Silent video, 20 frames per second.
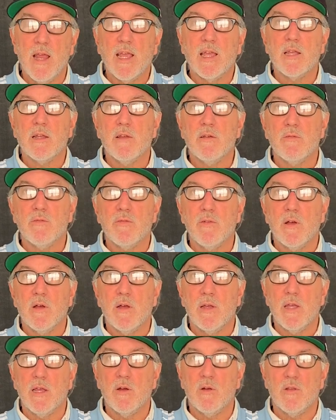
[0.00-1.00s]
negative
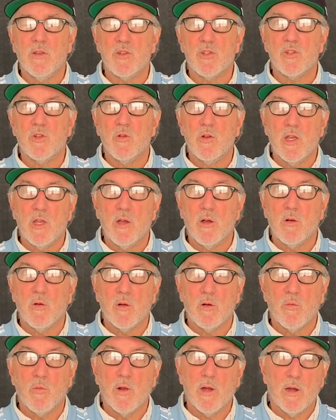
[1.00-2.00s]
here in the studio
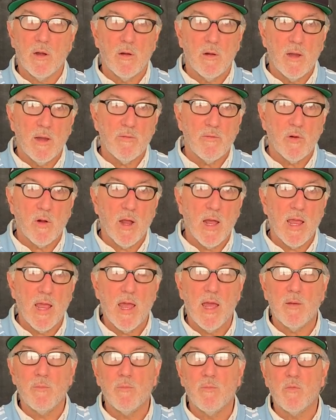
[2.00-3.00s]
or wherever I
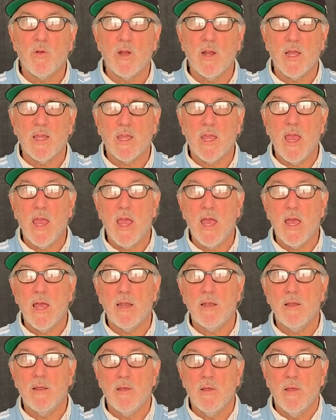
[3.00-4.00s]
am when I
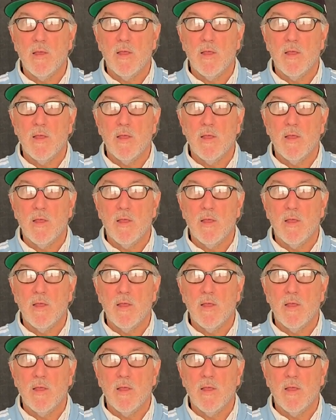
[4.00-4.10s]
can.